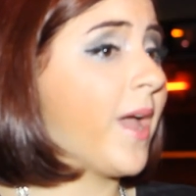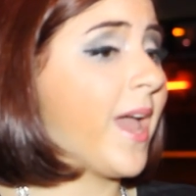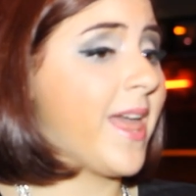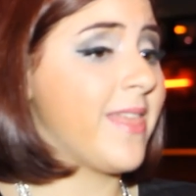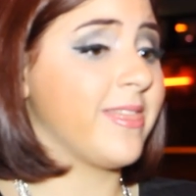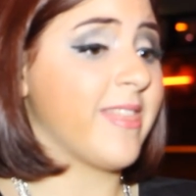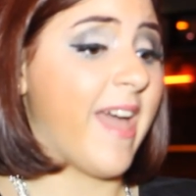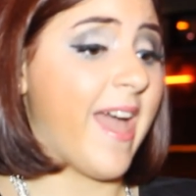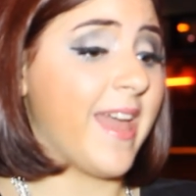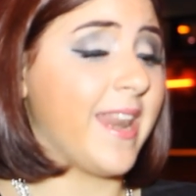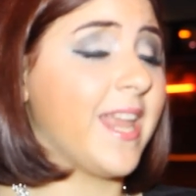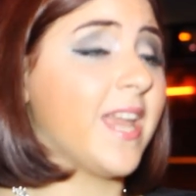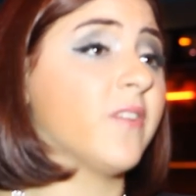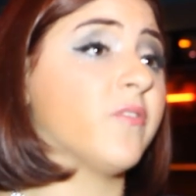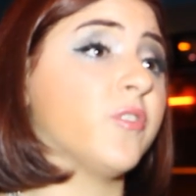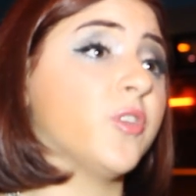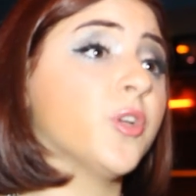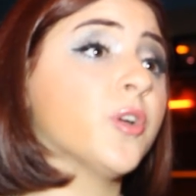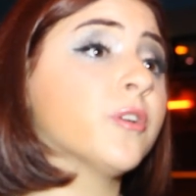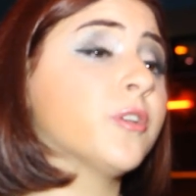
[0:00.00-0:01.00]
and that
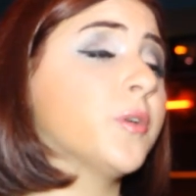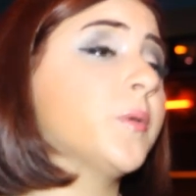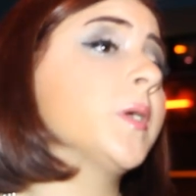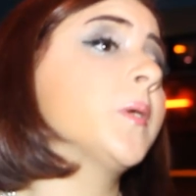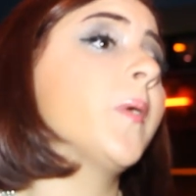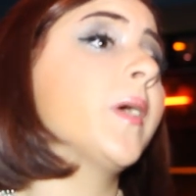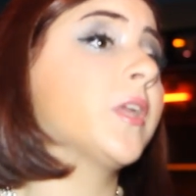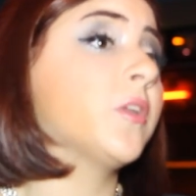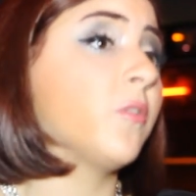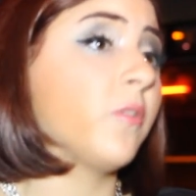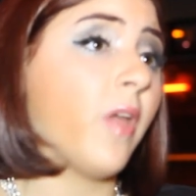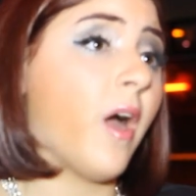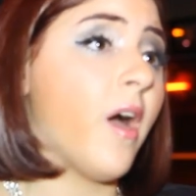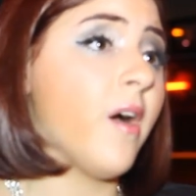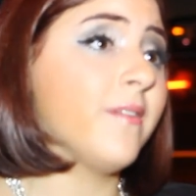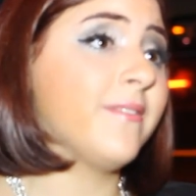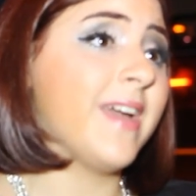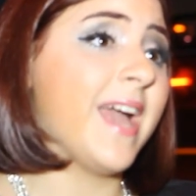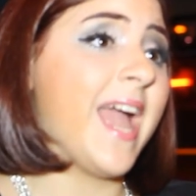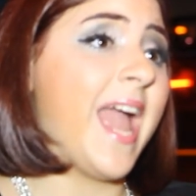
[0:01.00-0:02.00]
if you're doing what you
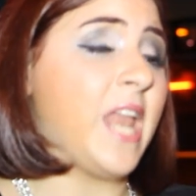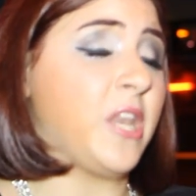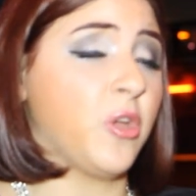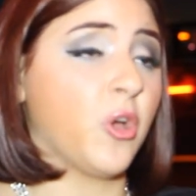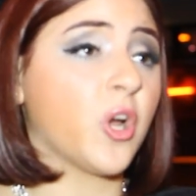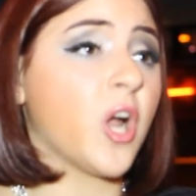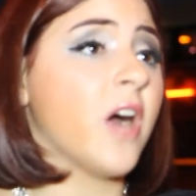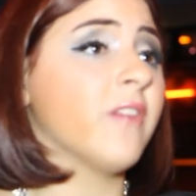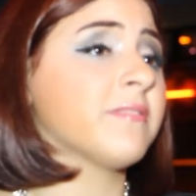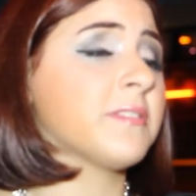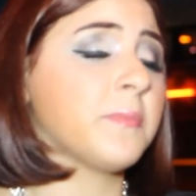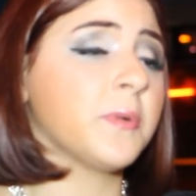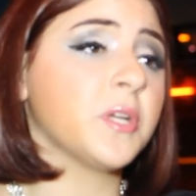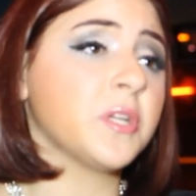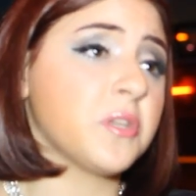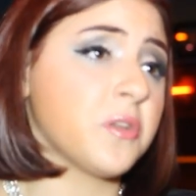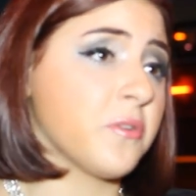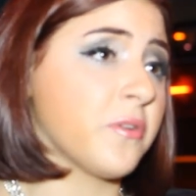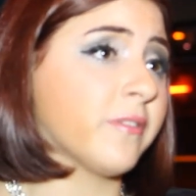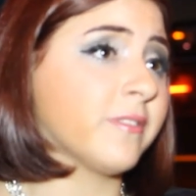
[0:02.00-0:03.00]
love and you're comfortable
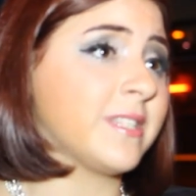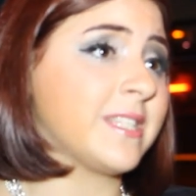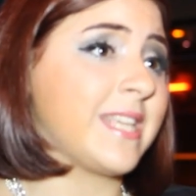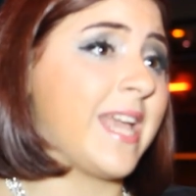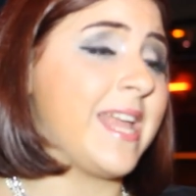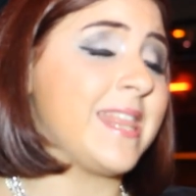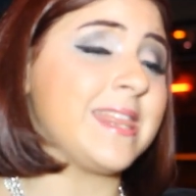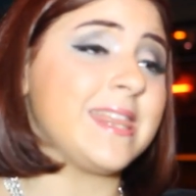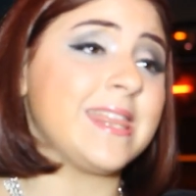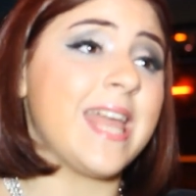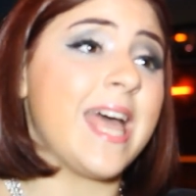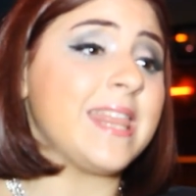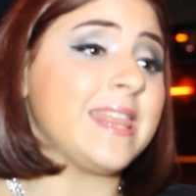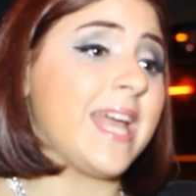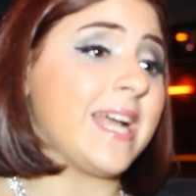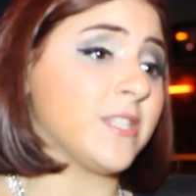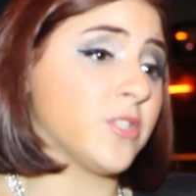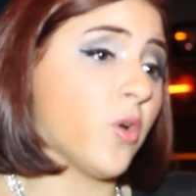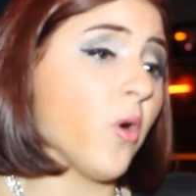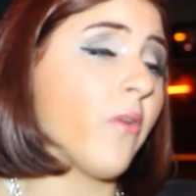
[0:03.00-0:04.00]
in your own skin, then
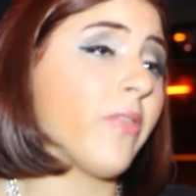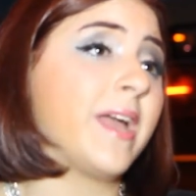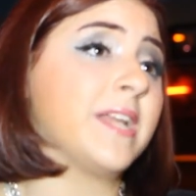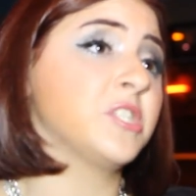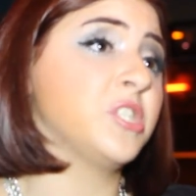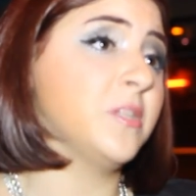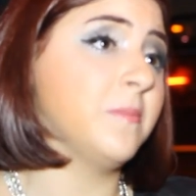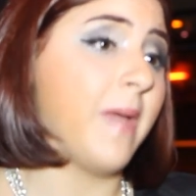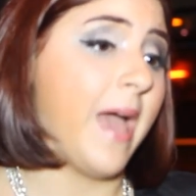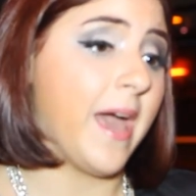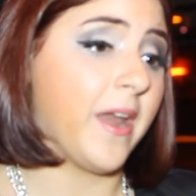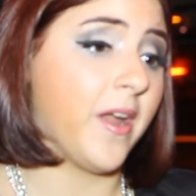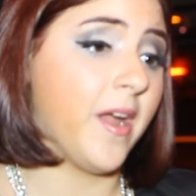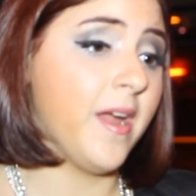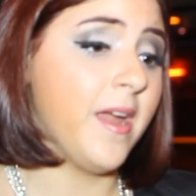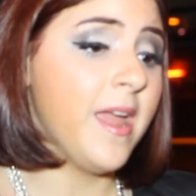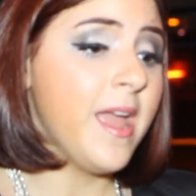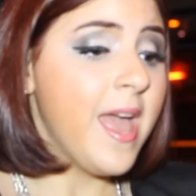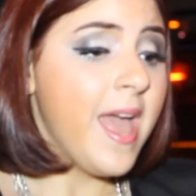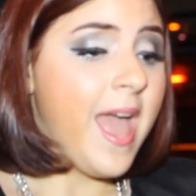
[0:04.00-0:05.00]
that's all that should matter.